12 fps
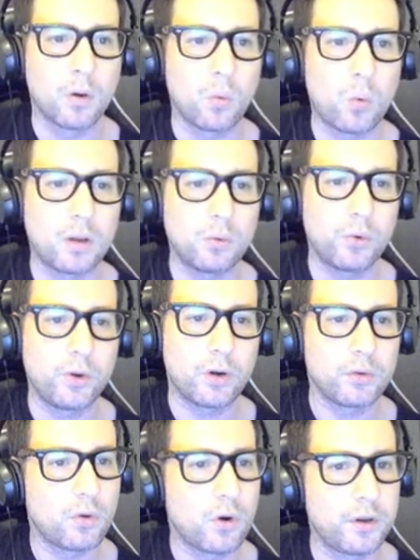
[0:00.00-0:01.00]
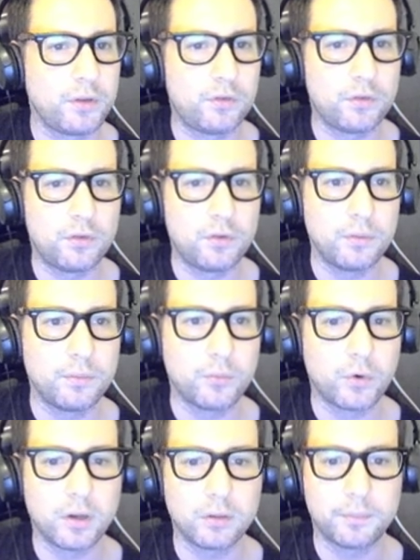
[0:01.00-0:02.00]
What we are going to do?
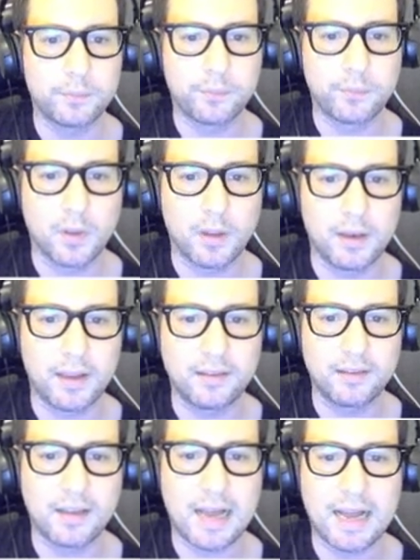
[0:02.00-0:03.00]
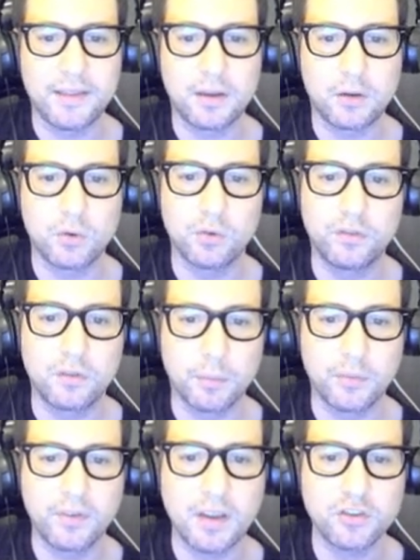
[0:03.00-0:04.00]
Well, let's add a custom
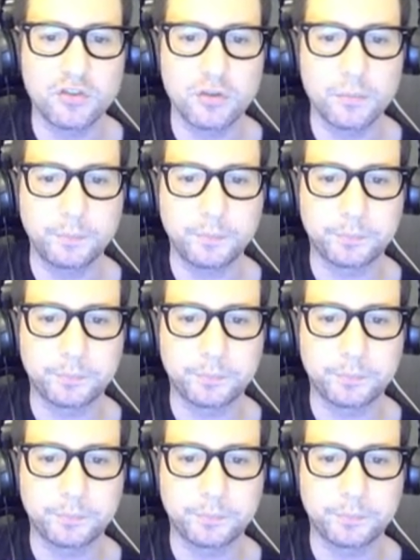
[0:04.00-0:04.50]
section.